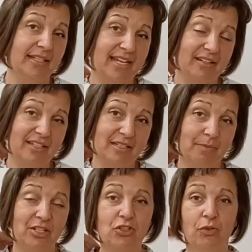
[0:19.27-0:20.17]
down into
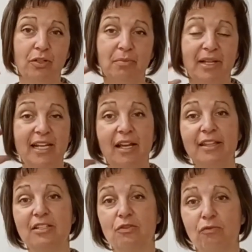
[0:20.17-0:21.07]
my shoulder blade on
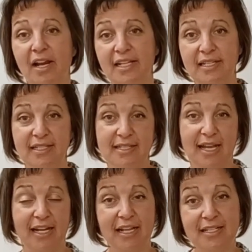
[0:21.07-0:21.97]
this right
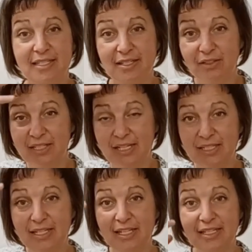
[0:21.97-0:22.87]
side. I still tend
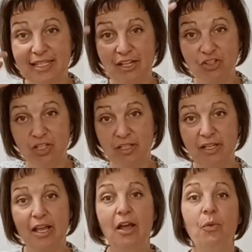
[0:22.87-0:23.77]
to get
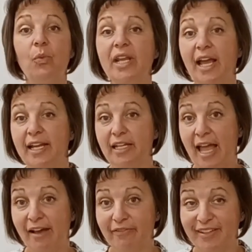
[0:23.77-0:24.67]
tension when I
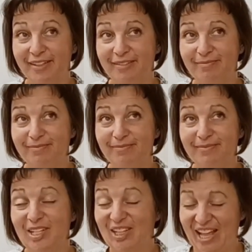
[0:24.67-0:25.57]
have
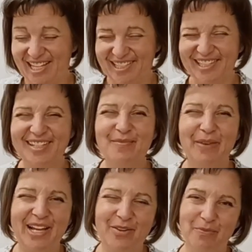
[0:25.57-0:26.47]
neglected
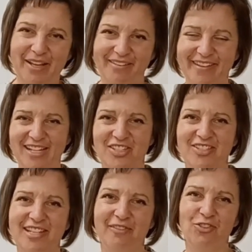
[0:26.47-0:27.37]
my own
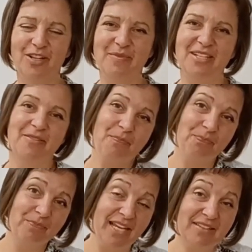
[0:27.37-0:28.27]
myofascial self-treatment.
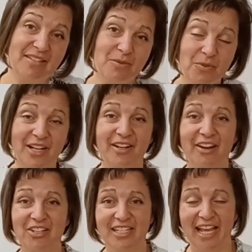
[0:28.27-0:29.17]
Hence, we are
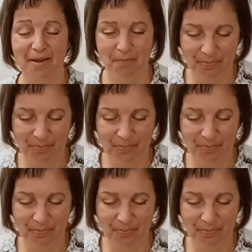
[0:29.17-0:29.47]
here today.